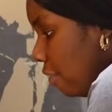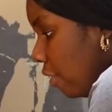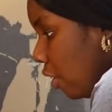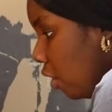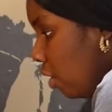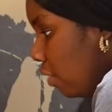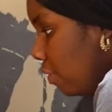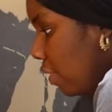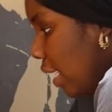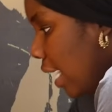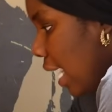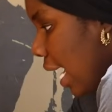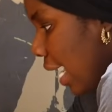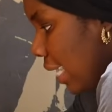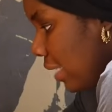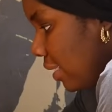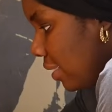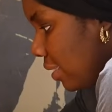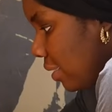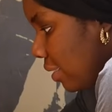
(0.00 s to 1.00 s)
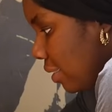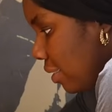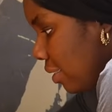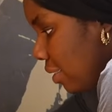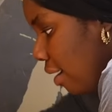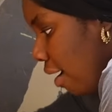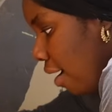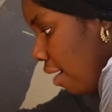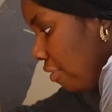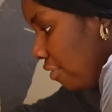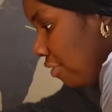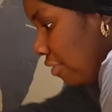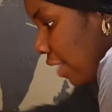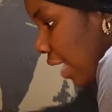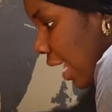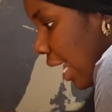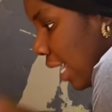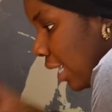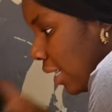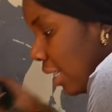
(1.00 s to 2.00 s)
a lot of nice stuff,
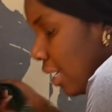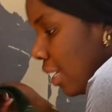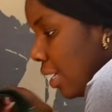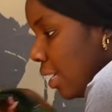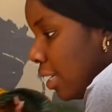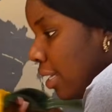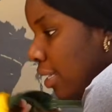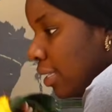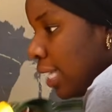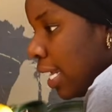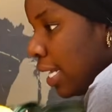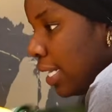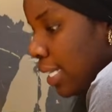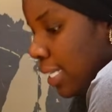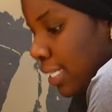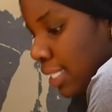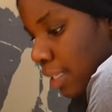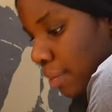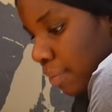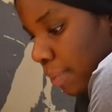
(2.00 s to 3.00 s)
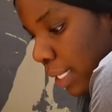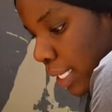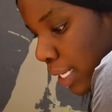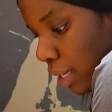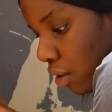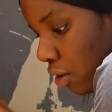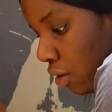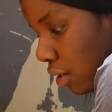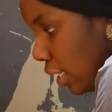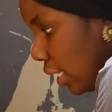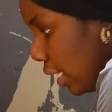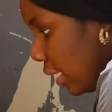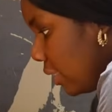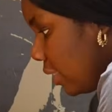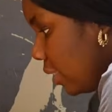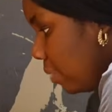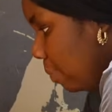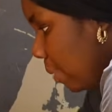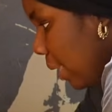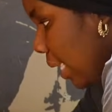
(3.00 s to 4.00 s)
like, that need to be on
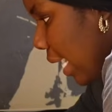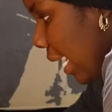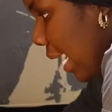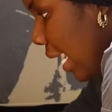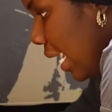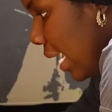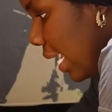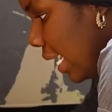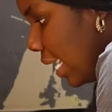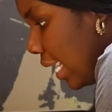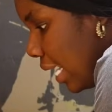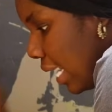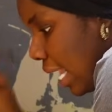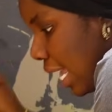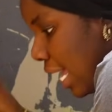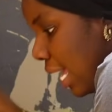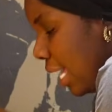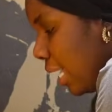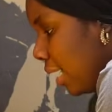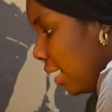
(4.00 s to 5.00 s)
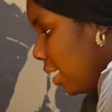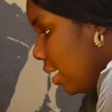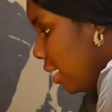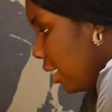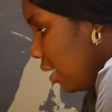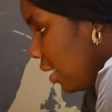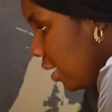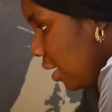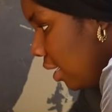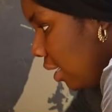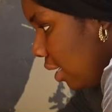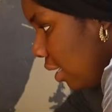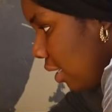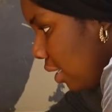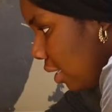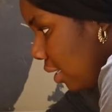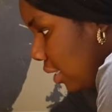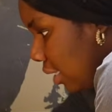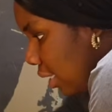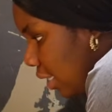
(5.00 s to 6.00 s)
display. Like,
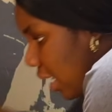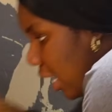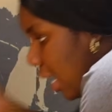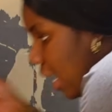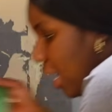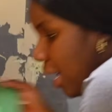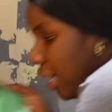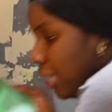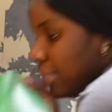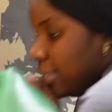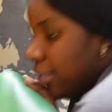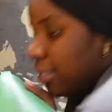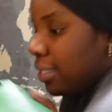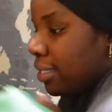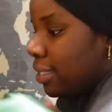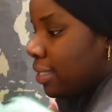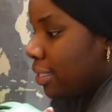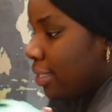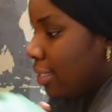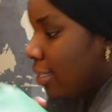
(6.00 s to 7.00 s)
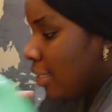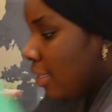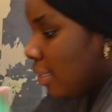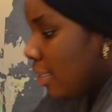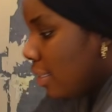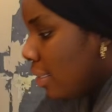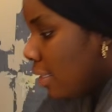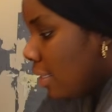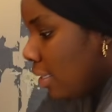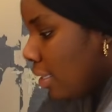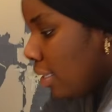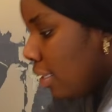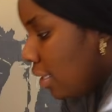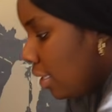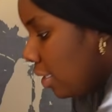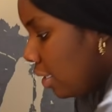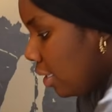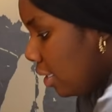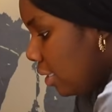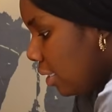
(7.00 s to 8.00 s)
yes,
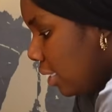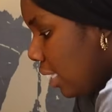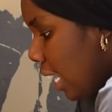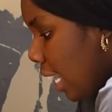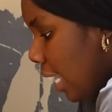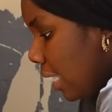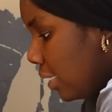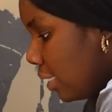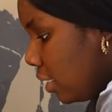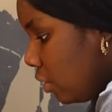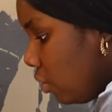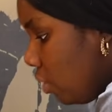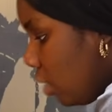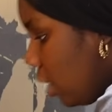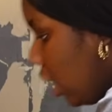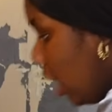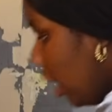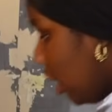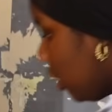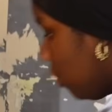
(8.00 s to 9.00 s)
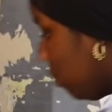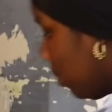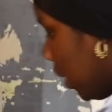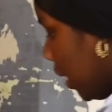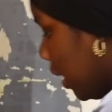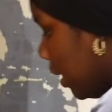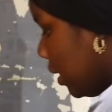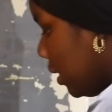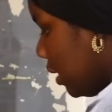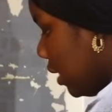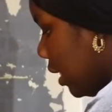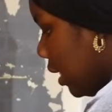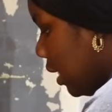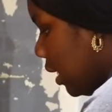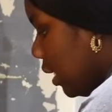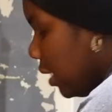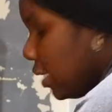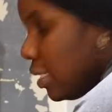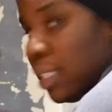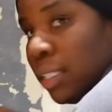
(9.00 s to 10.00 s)
nice little clutch
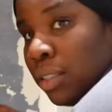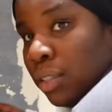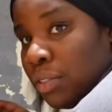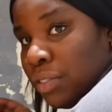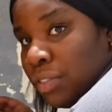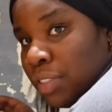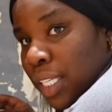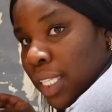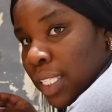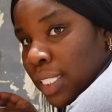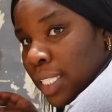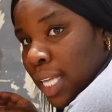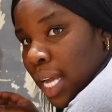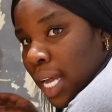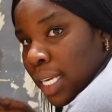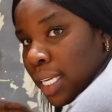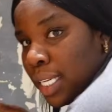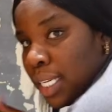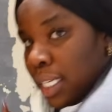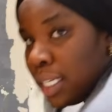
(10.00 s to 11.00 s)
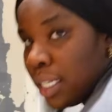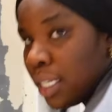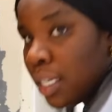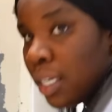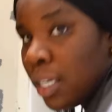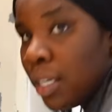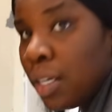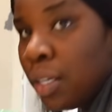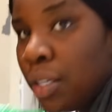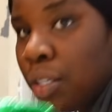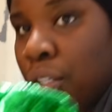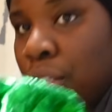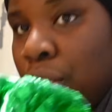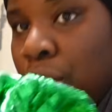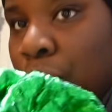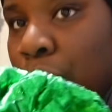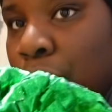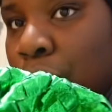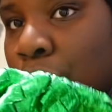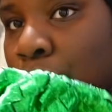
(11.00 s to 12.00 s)
purses, little things that I can
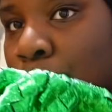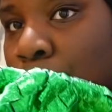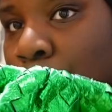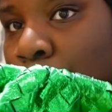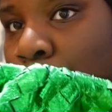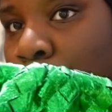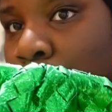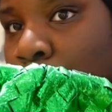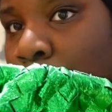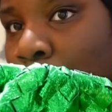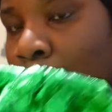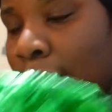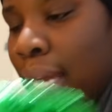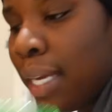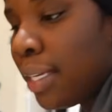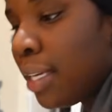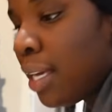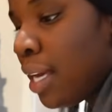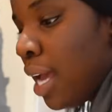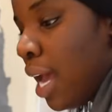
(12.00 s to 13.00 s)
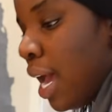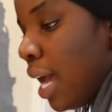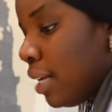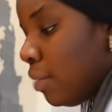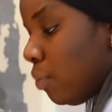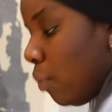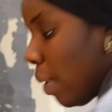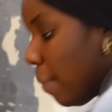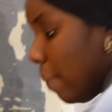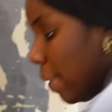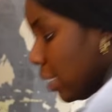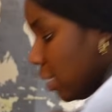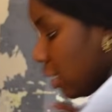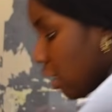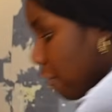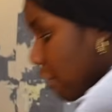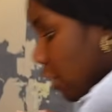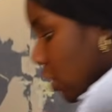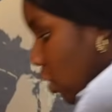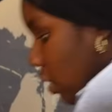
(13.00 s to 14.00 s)
use. Like, and when my
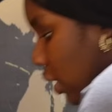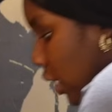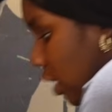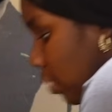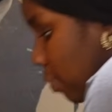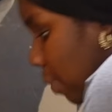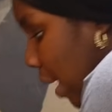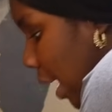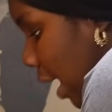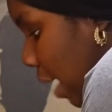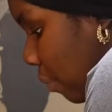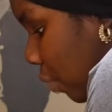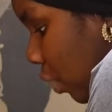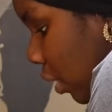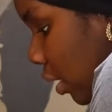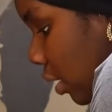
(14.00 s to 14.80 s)
stuff is on display, I'm gonna